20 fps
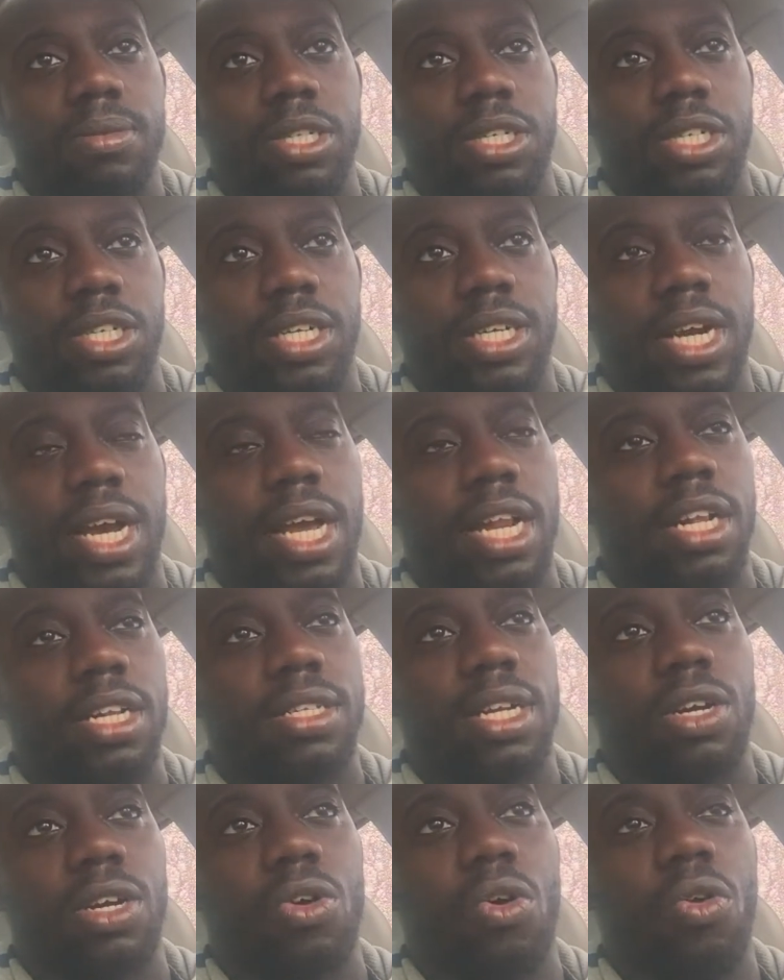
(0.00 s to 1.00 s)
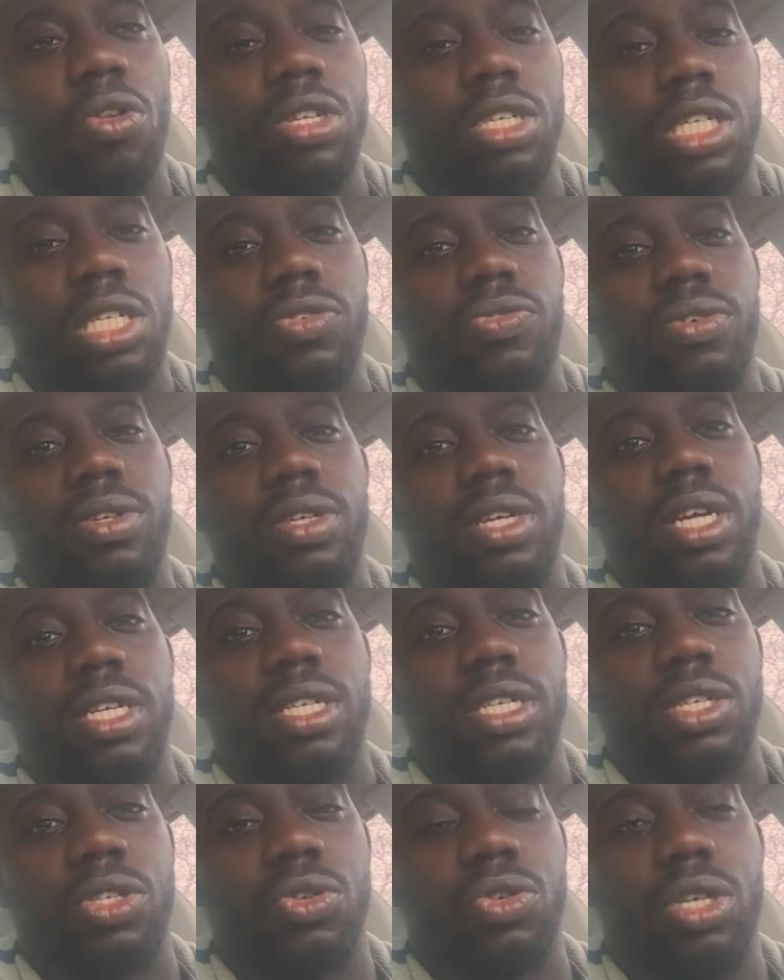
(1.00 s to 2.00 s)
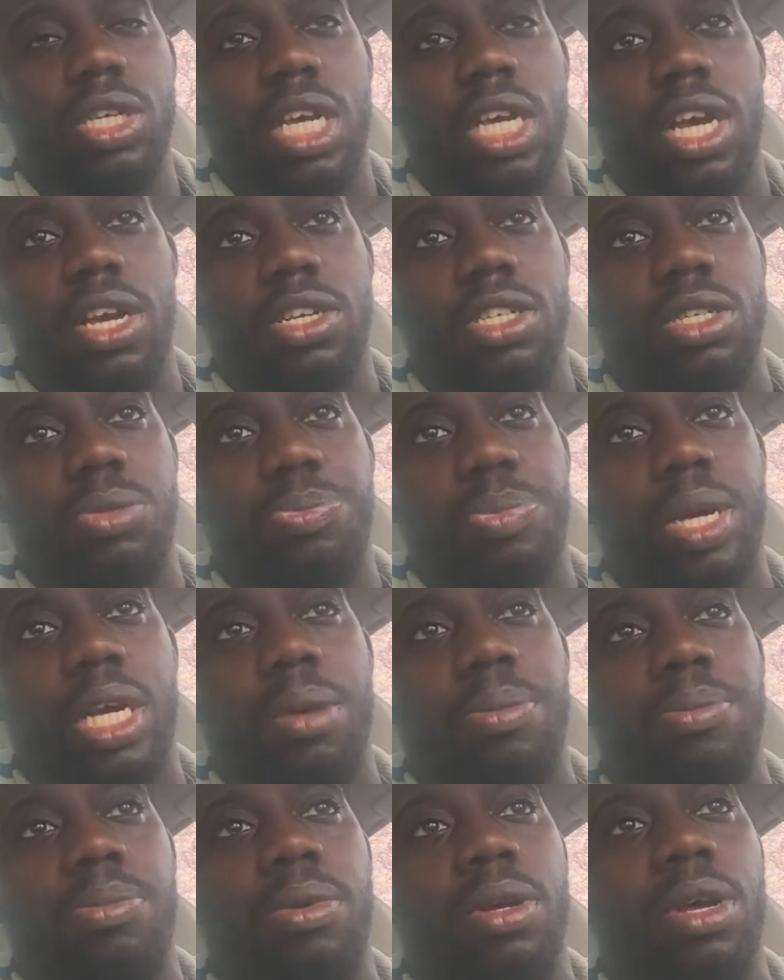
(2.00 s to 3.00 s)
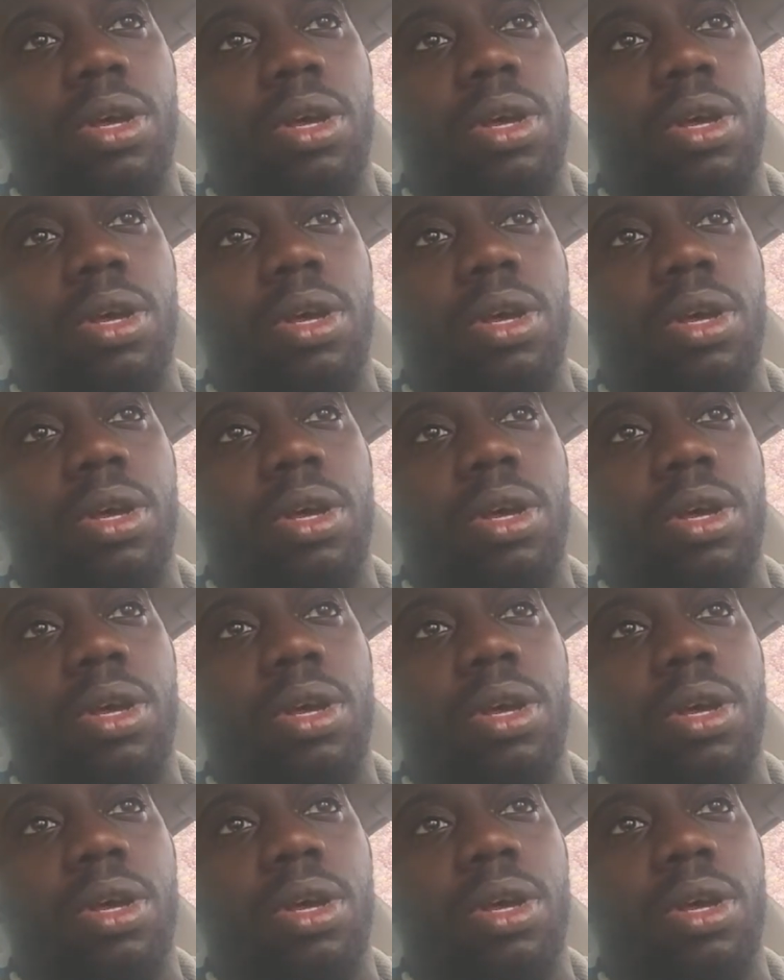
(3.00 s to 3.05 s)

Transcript: Jake out here looking like all these different nations. So you can't just pick up